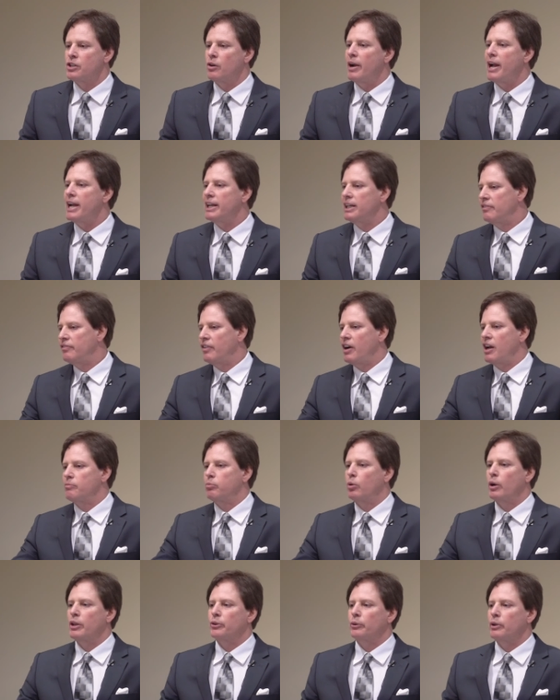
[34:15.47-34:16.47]
So
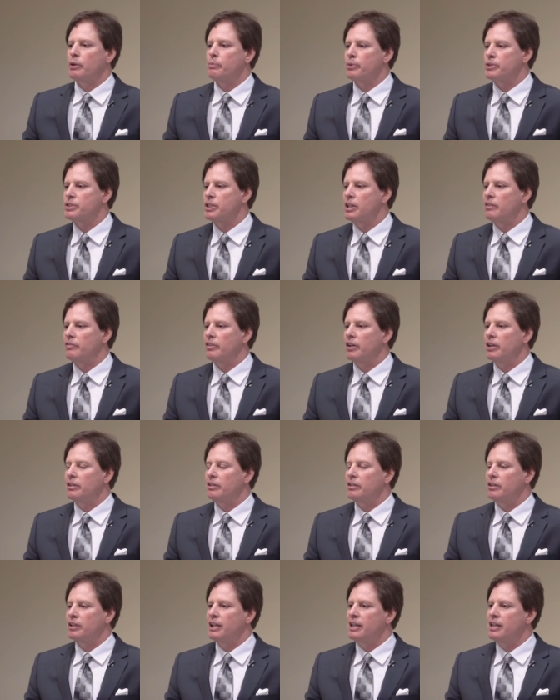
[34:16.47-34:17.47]
85.3% of
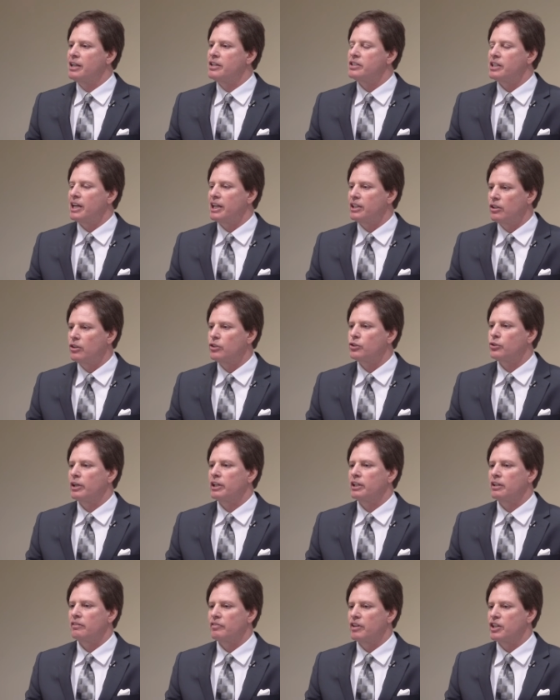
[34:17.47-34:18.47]
it is a
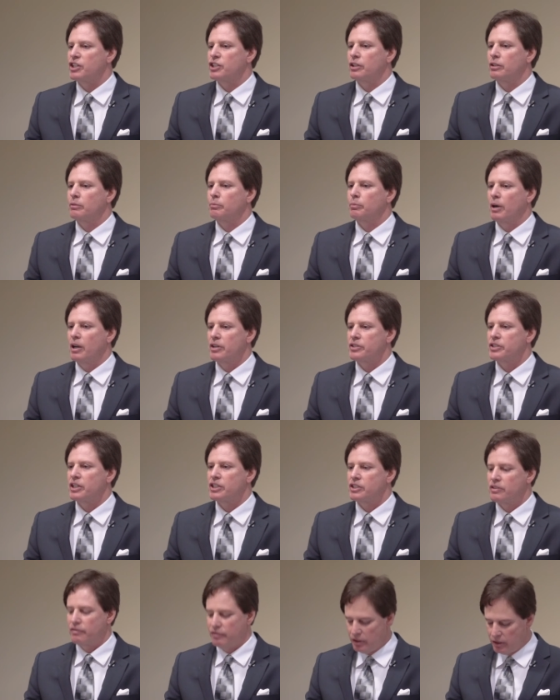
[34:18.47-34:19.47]
nutrient deficient
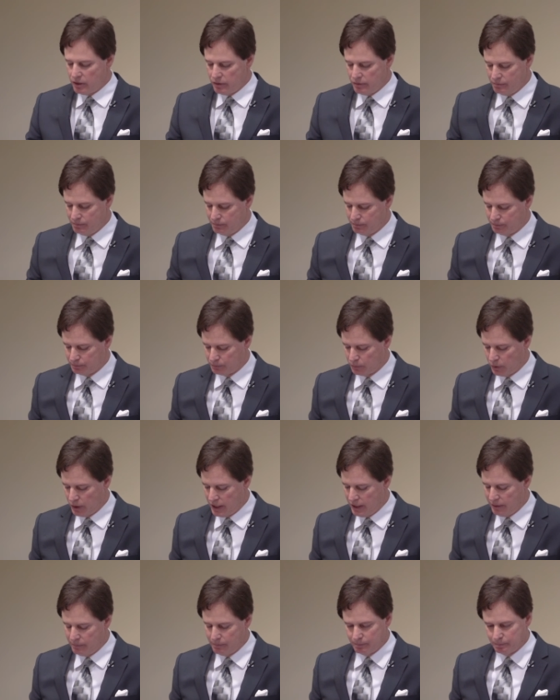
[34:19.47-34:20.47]
processed food,
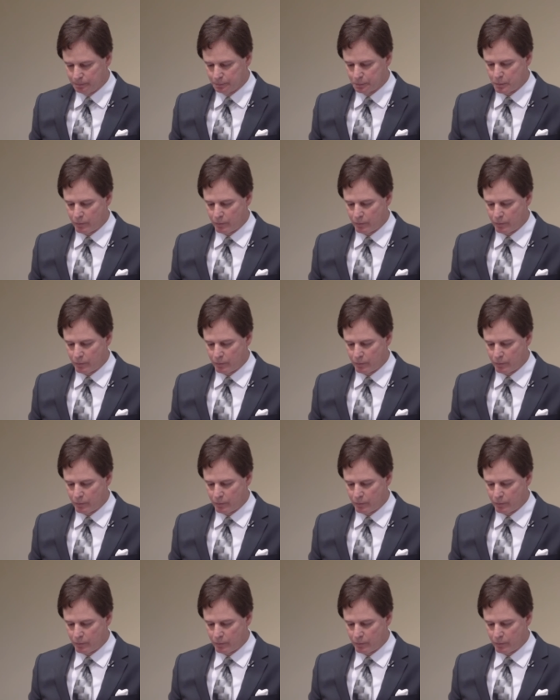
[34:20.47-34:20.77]
right?